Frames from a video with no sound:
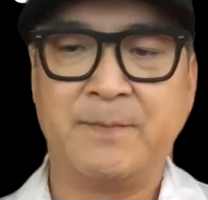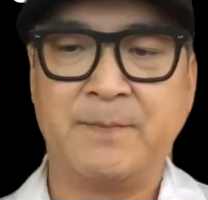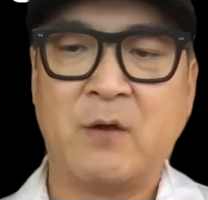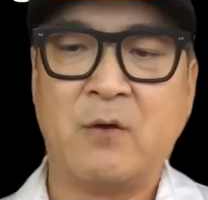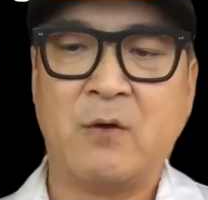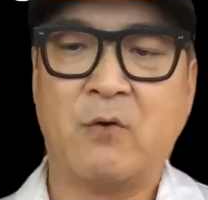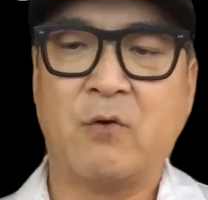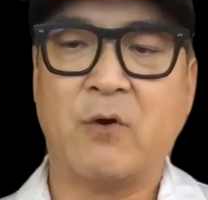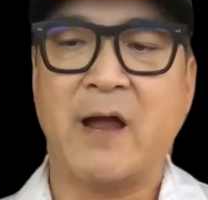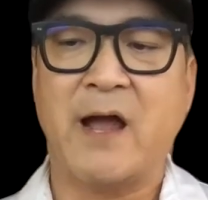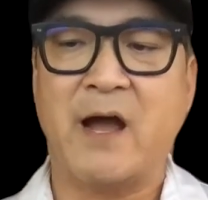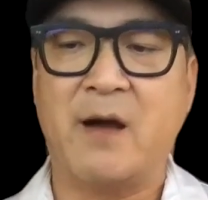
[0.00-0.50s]

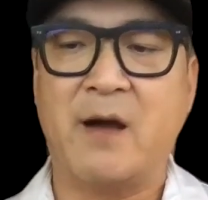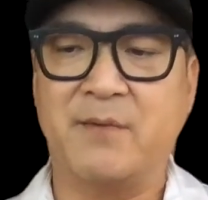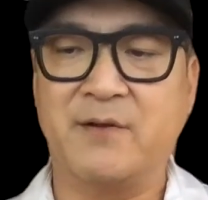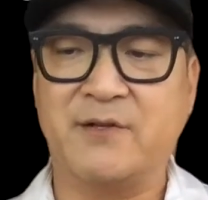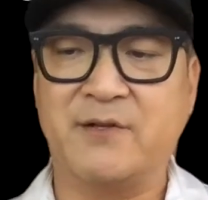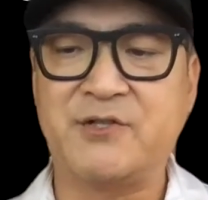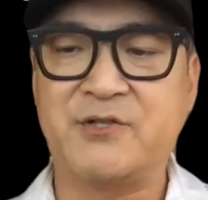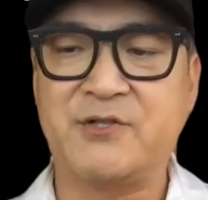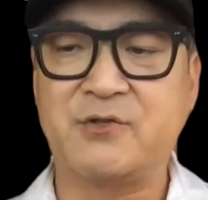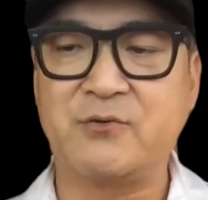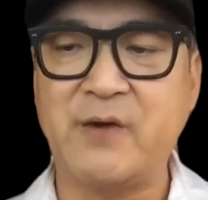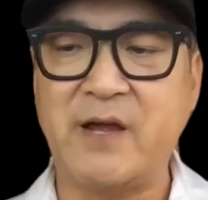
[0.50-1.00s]
or how
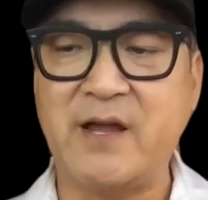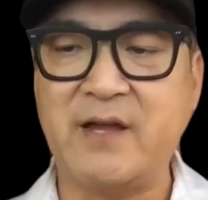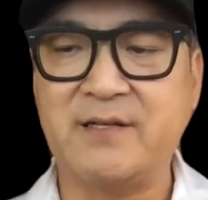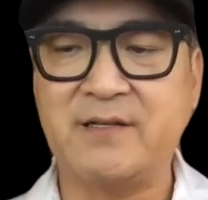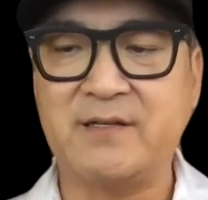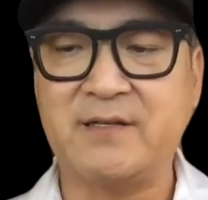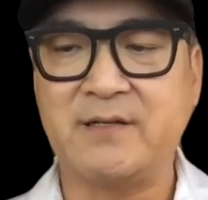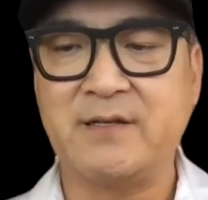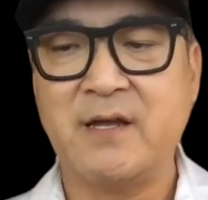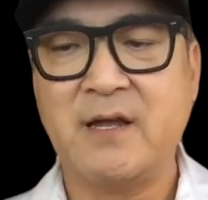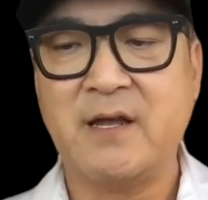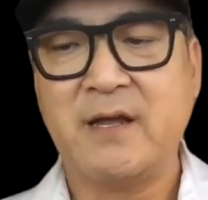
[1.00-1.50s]
much
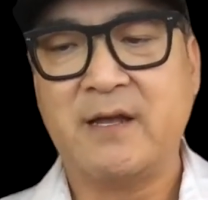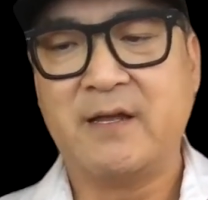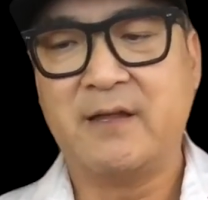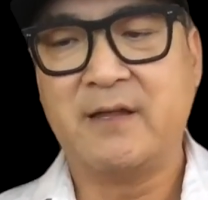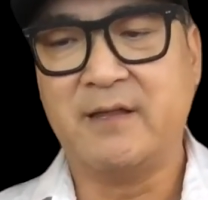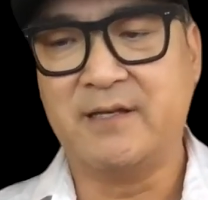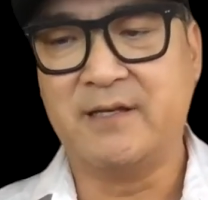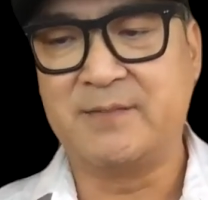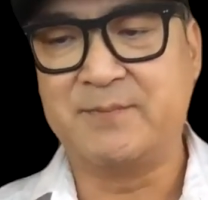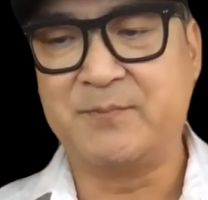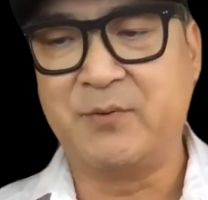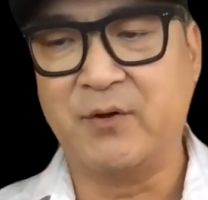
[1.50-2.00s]
stress
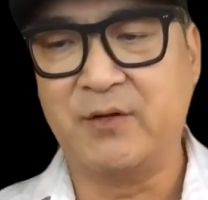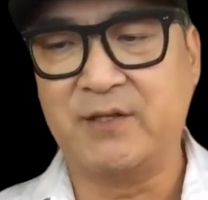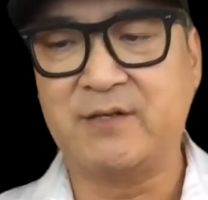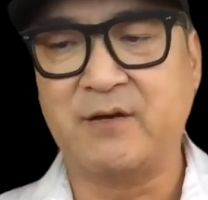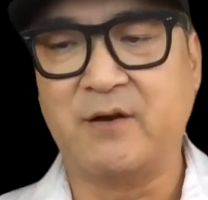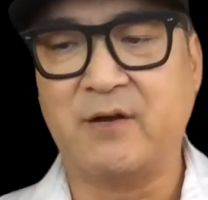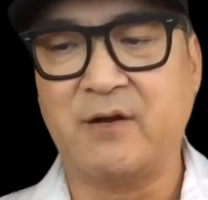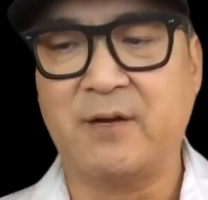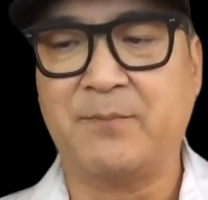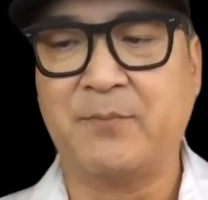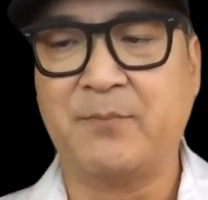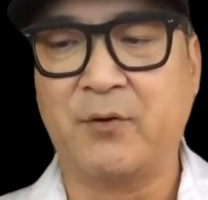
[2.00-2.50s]
this puts
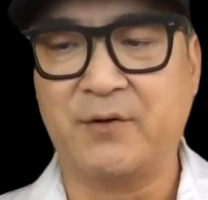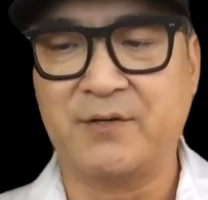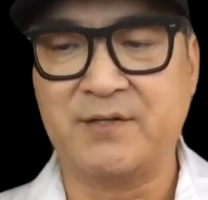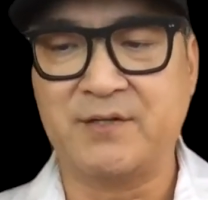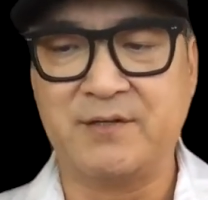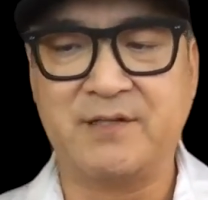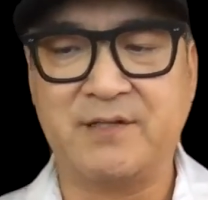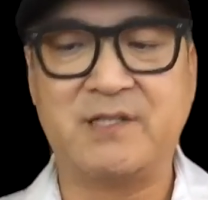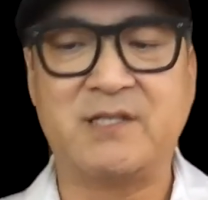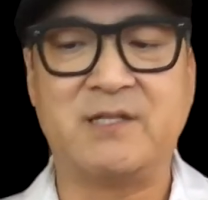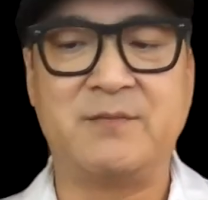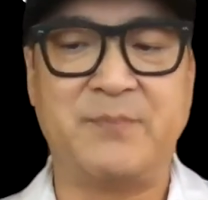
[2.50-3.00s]
on a
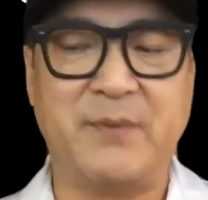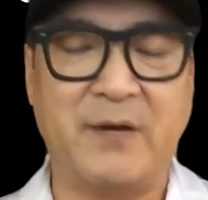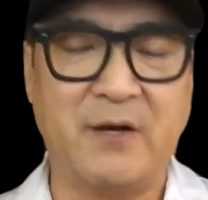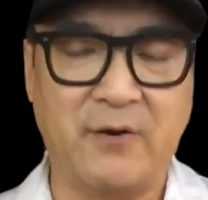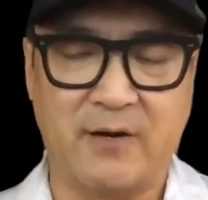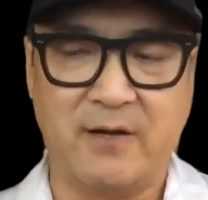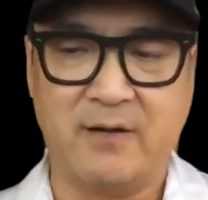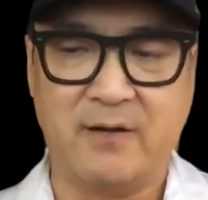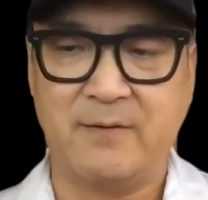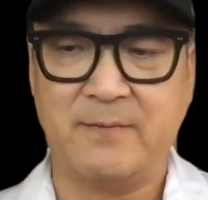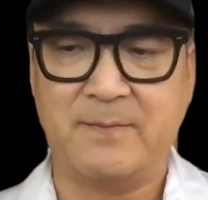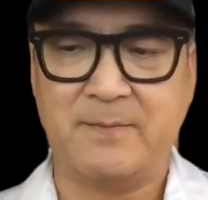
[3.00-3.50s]
person's
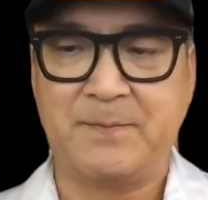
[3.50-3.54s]
spirit.